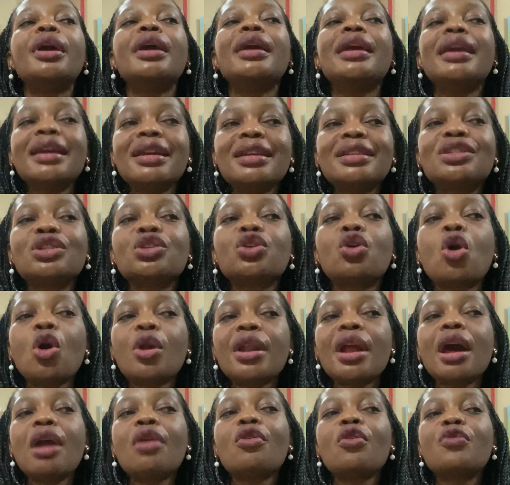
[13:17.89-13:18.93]
each
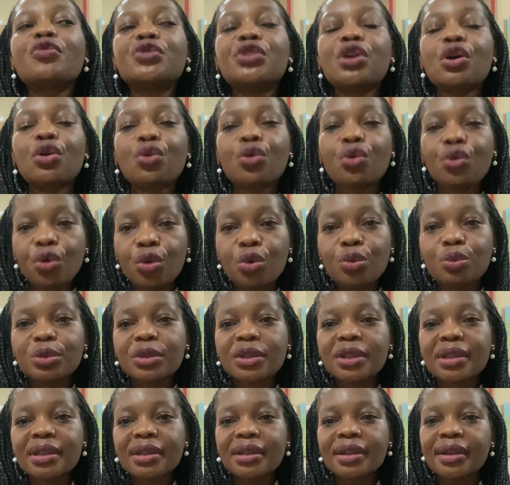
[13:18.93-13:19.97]
corner of the
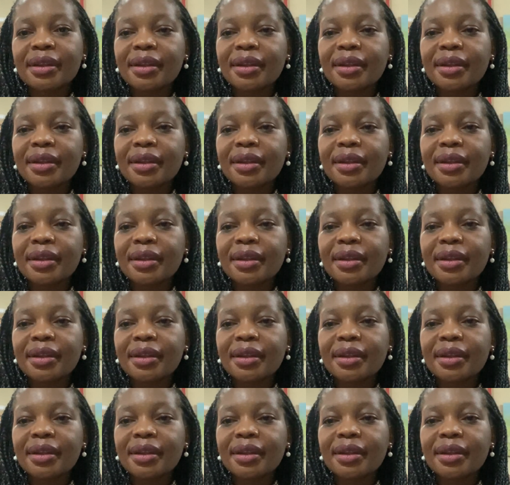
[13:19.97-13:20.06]
rooms,